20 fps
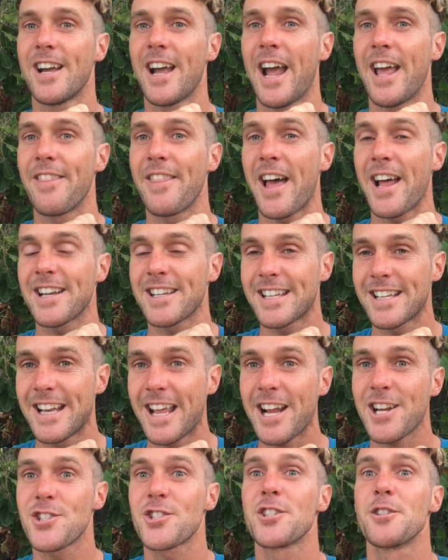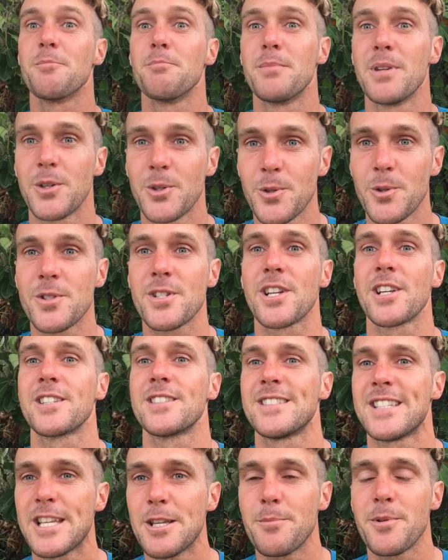and that connection builds a
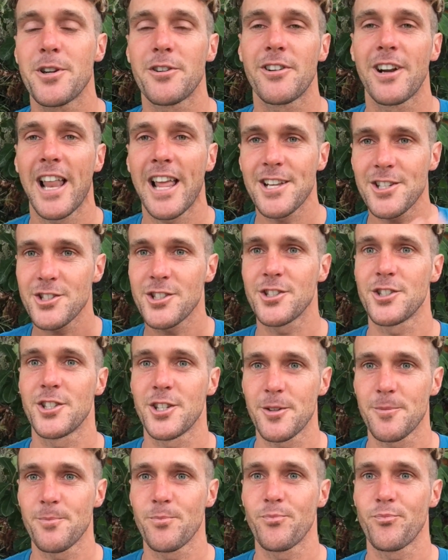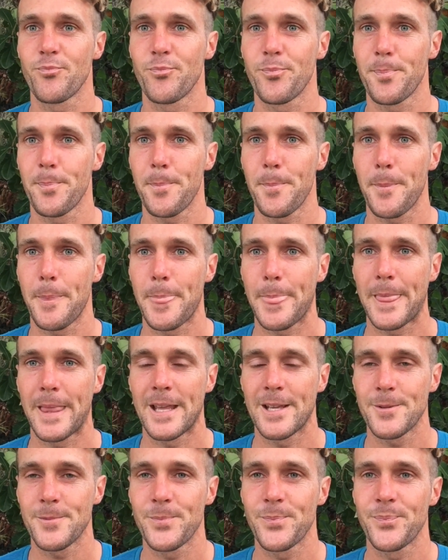deeper relationship. Yeah?